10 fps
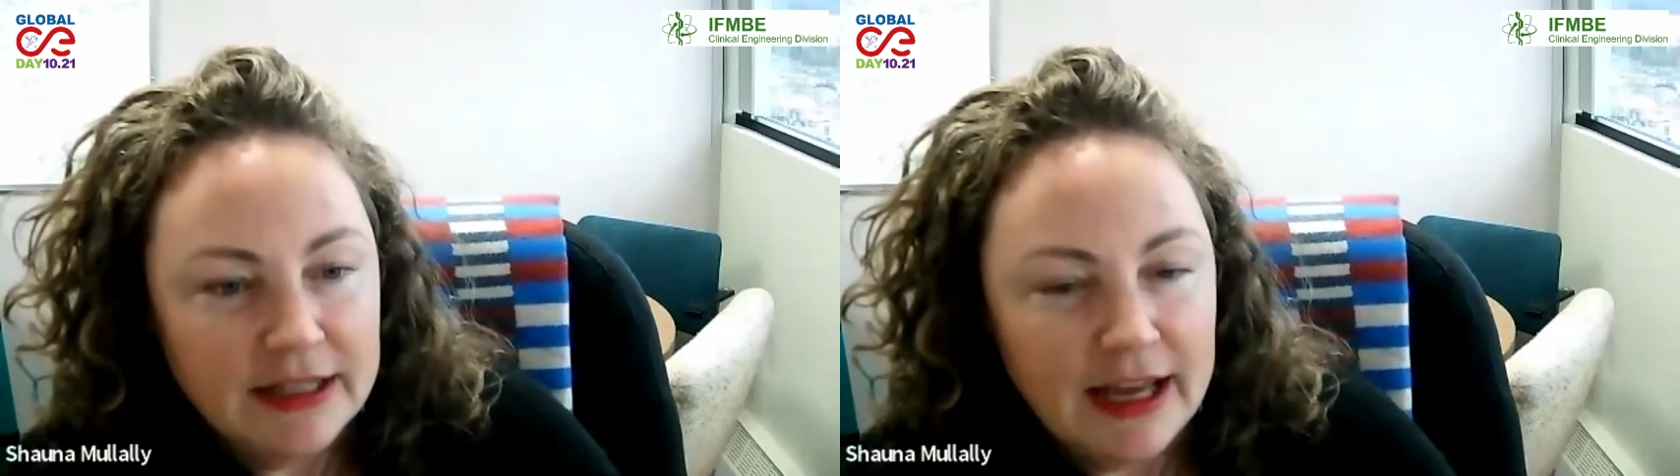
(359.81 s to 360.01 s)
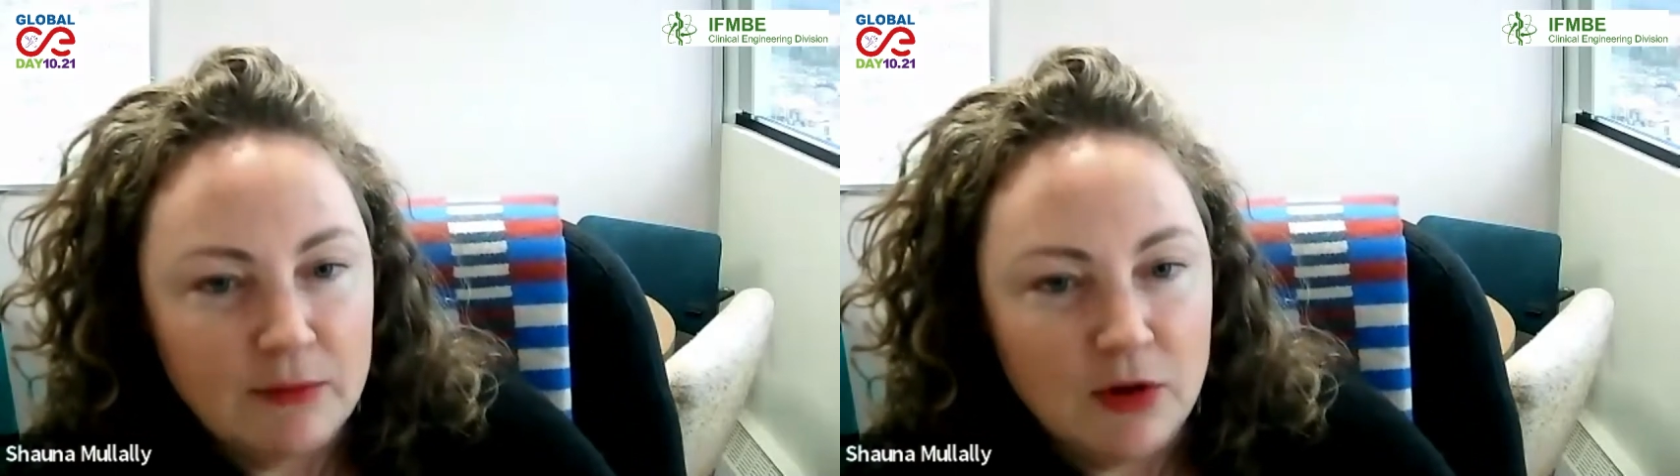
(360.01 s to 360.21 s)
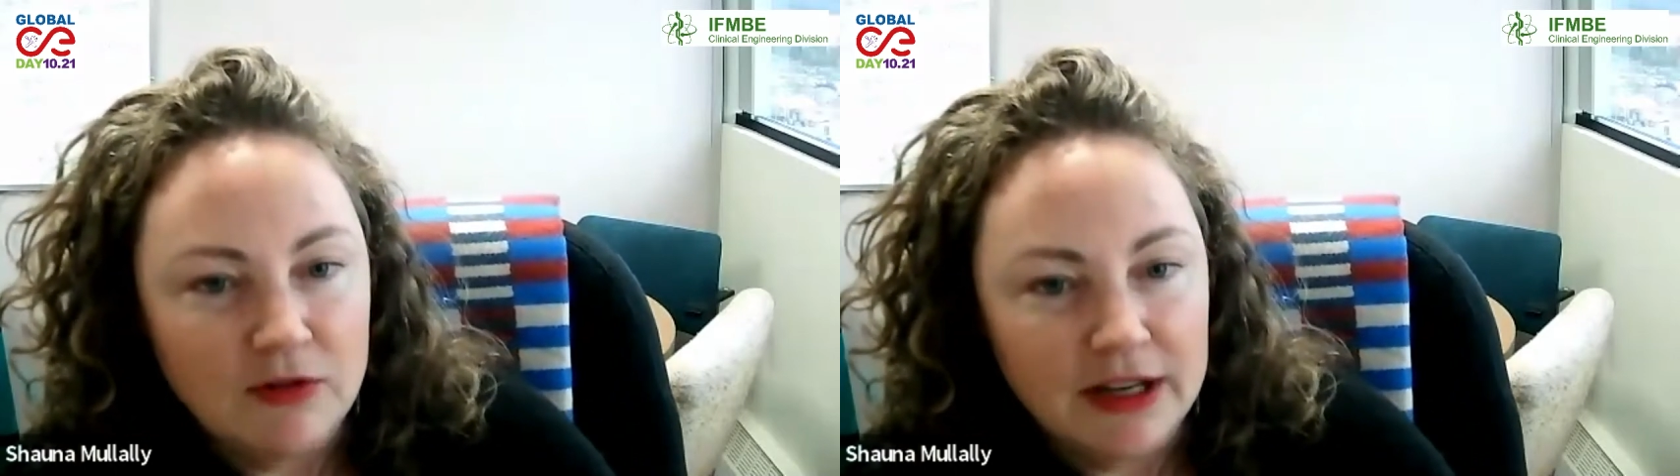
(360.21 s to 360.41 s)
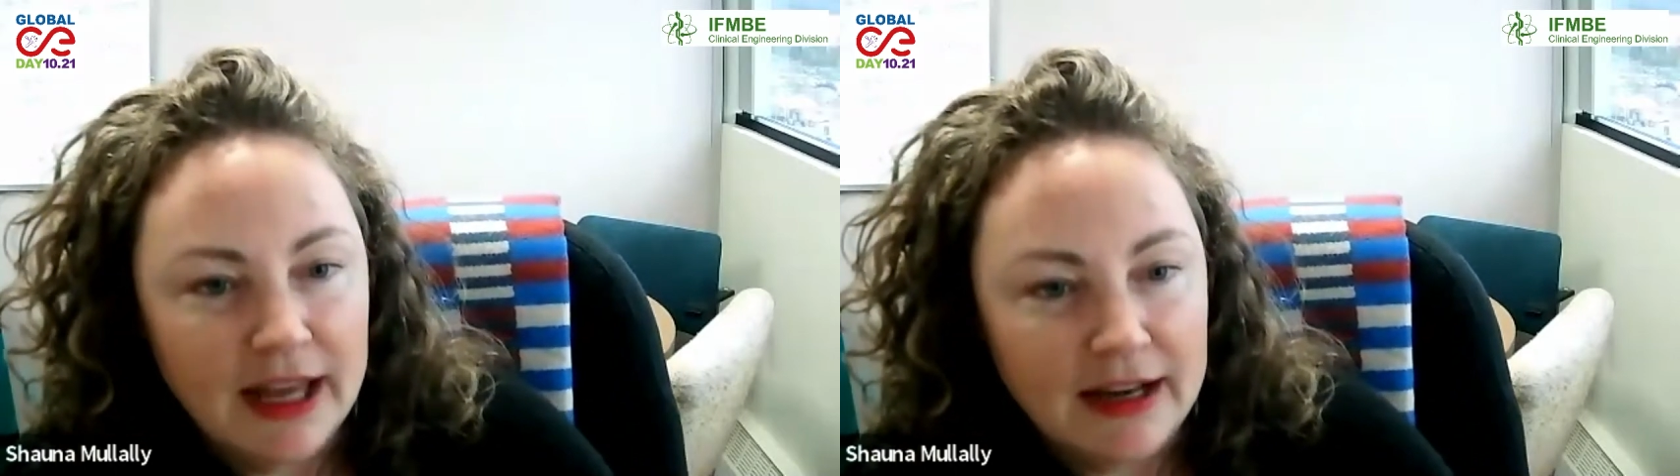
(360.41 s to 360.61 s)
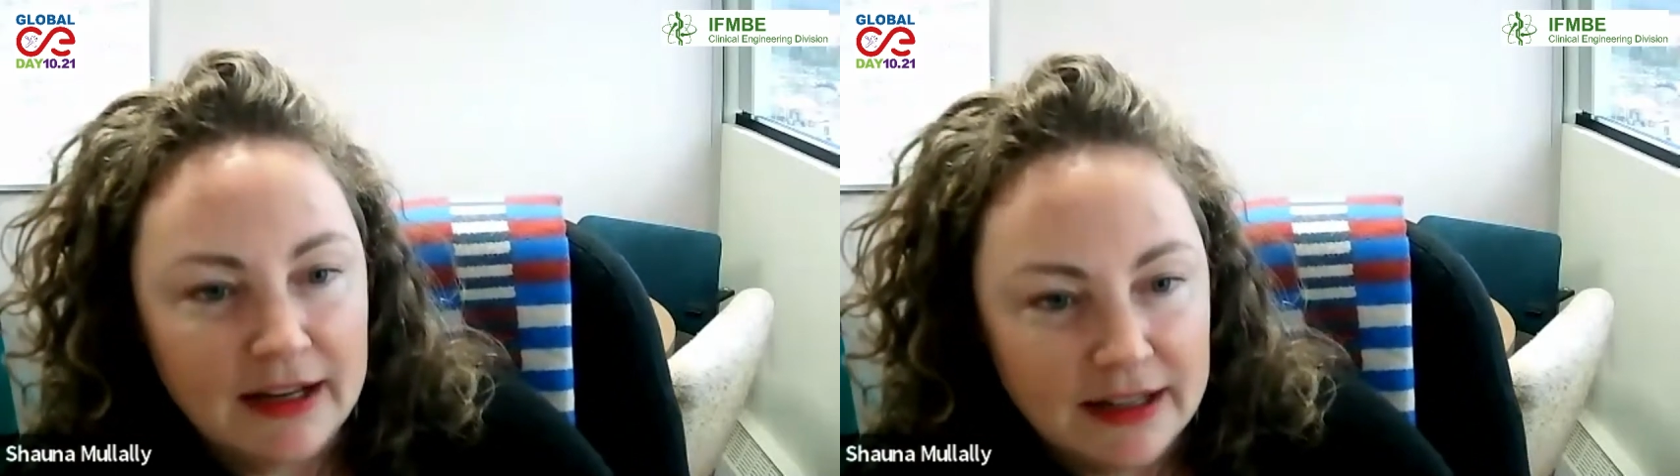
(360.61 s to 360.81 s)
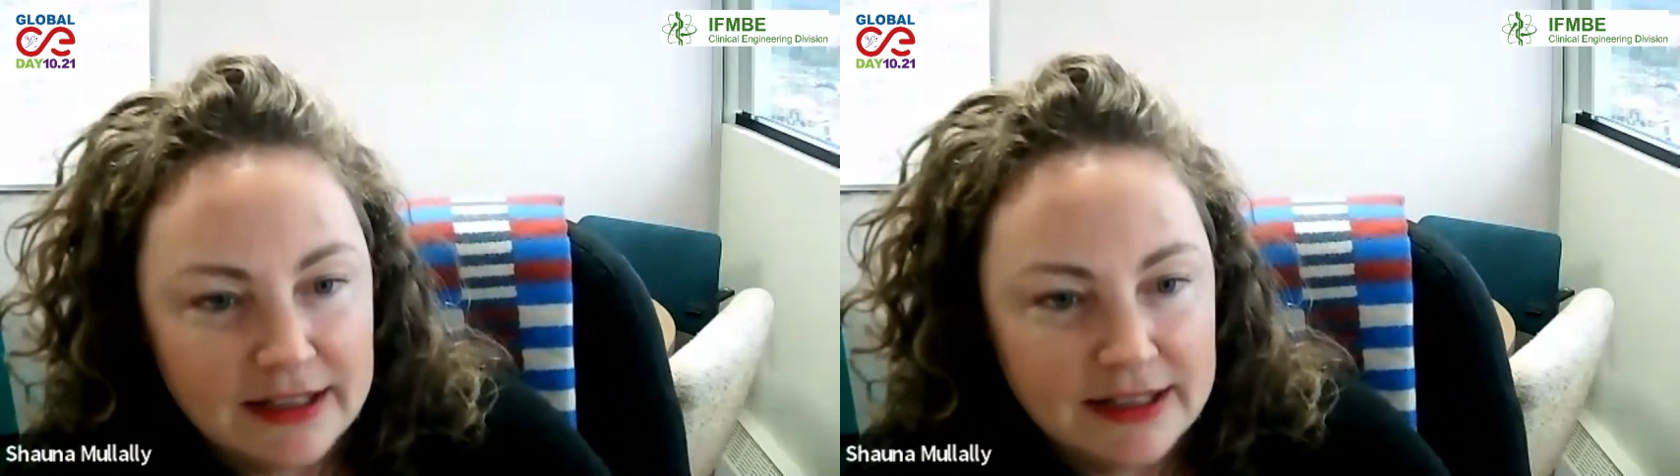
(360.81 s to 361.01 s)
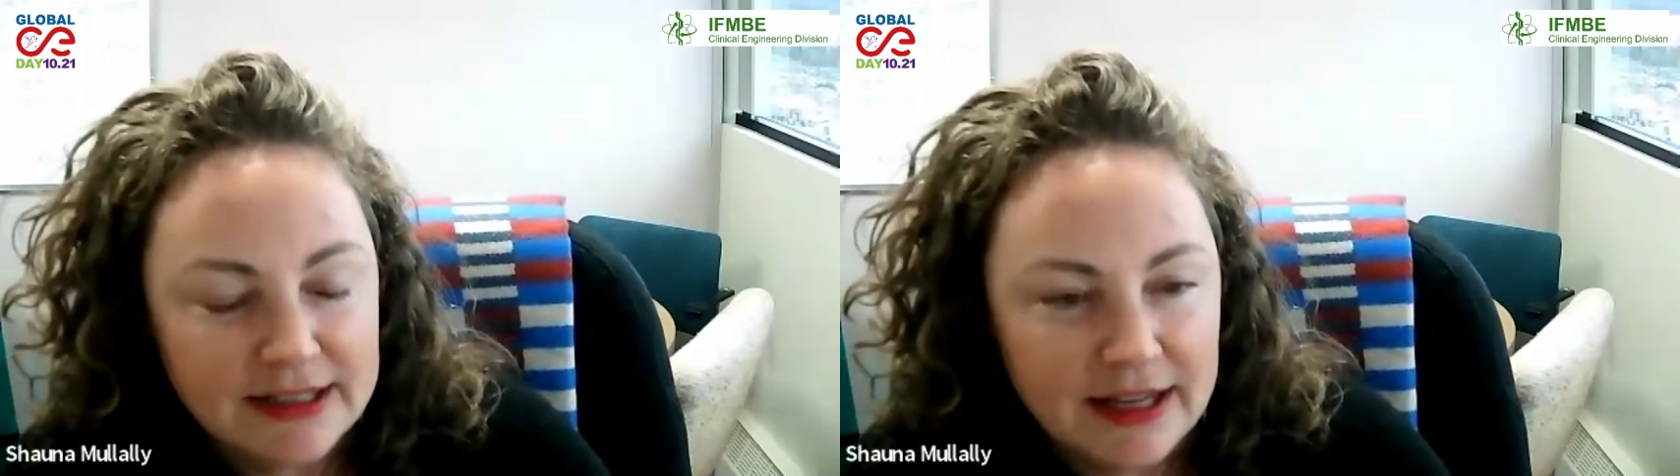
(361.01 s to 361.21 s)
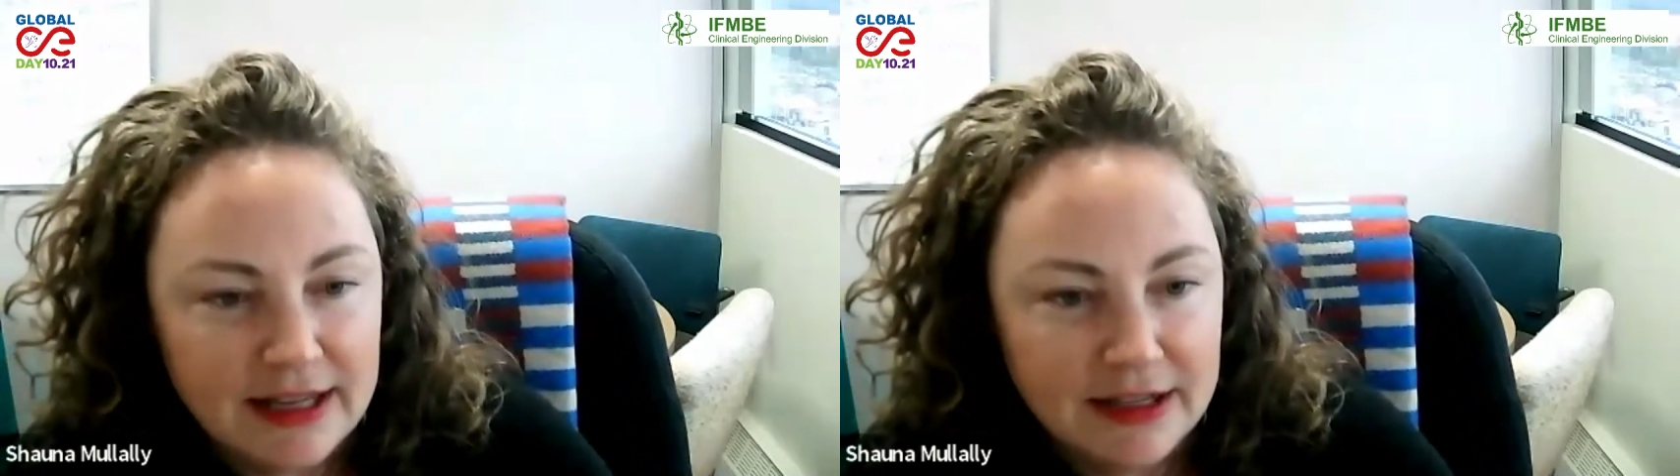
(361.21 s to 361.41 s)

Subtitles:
came over to Canada to study